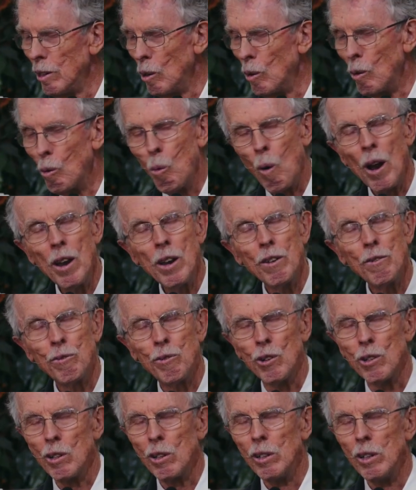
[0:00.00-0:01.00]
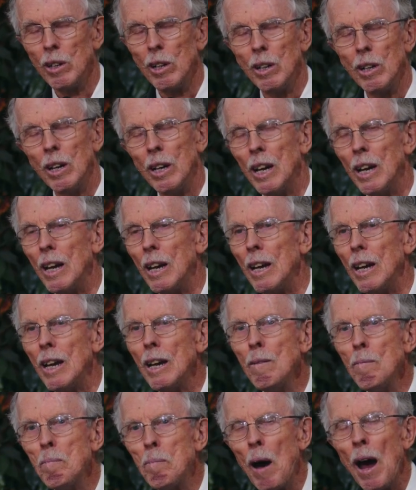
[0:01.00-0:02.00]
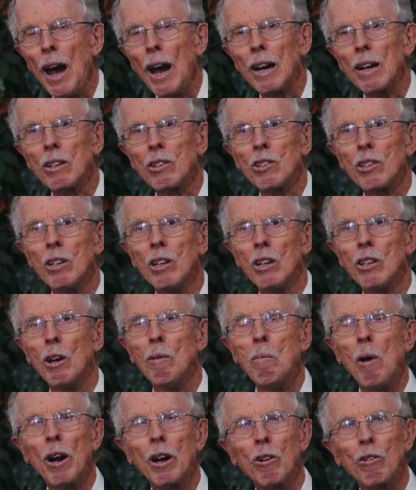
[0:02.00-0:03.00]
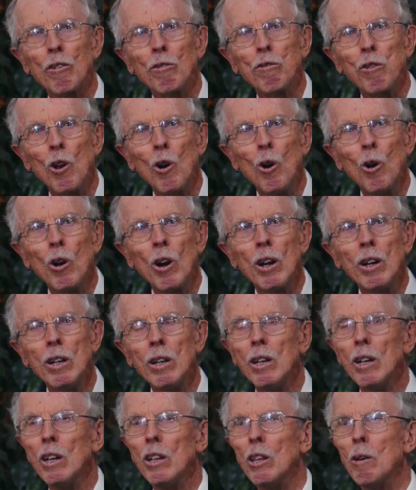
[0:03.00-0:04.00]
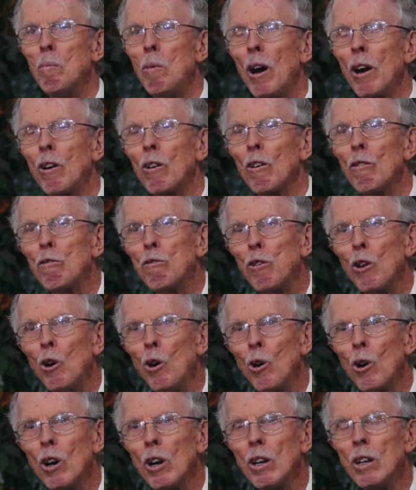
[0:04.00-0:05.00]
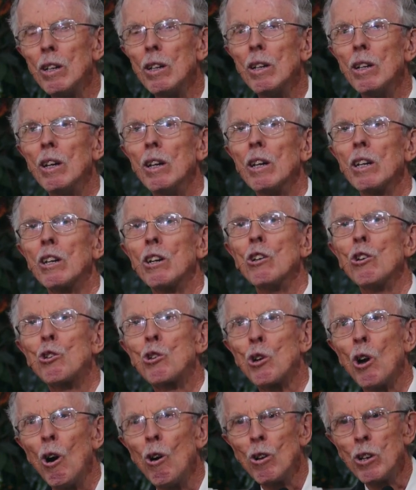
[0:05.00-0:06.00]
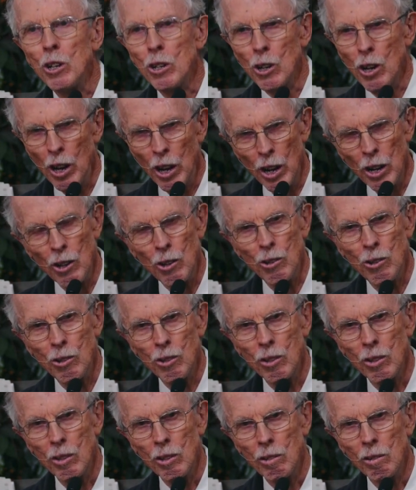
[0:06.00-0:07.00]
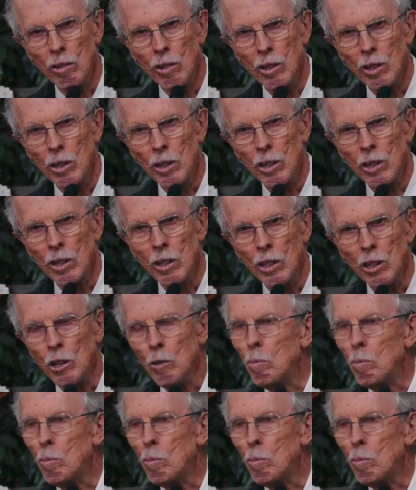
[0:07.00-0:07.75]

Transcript: wonderful, impacts the microflora. The microflora control your health. You